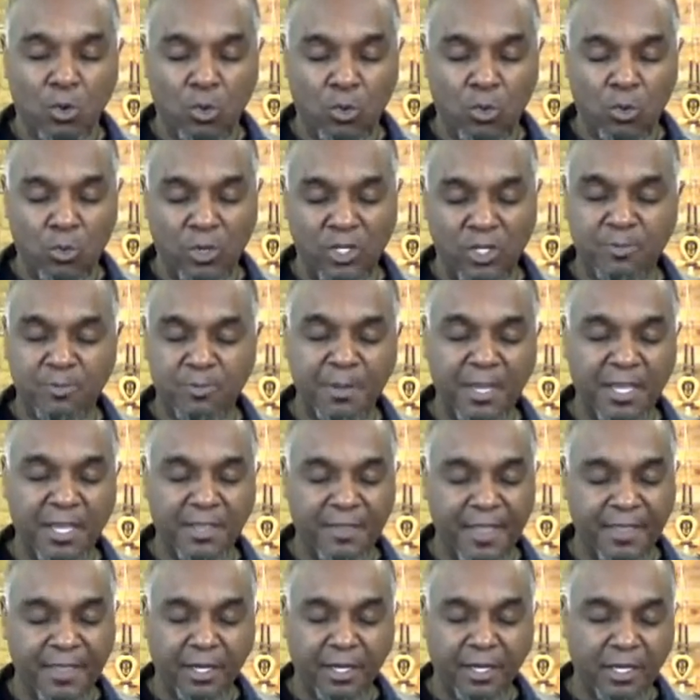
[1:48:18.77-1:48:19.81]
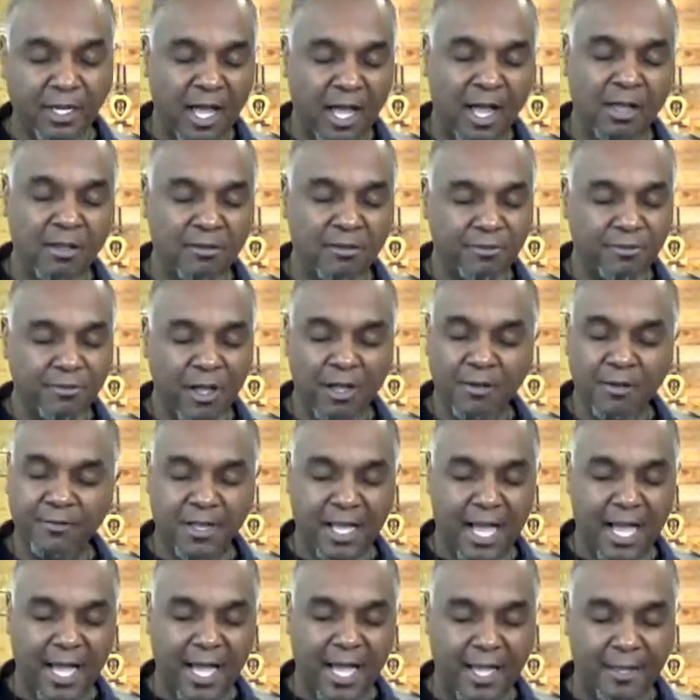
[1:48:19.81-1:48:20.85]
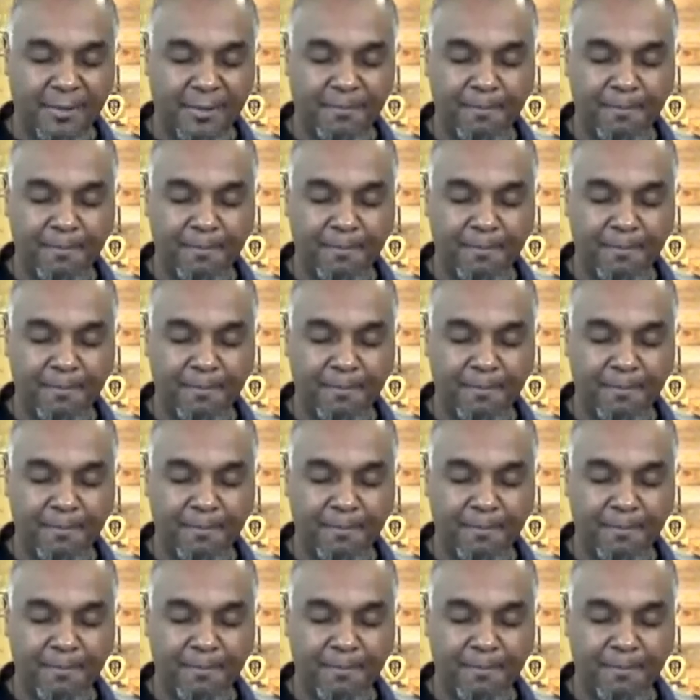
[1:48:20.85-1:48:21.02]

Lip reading: We speak that the love of God,